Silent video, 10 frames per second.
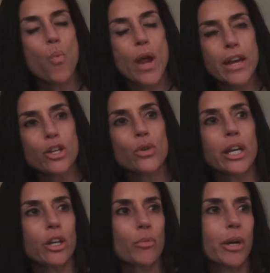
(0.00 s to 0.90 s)
When you
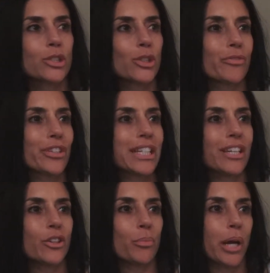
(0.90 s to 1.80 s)
get your muscle to
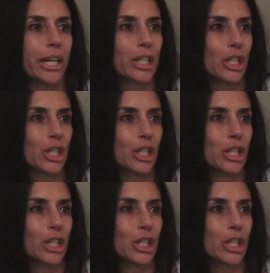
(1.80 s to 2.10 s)
fatigue, your body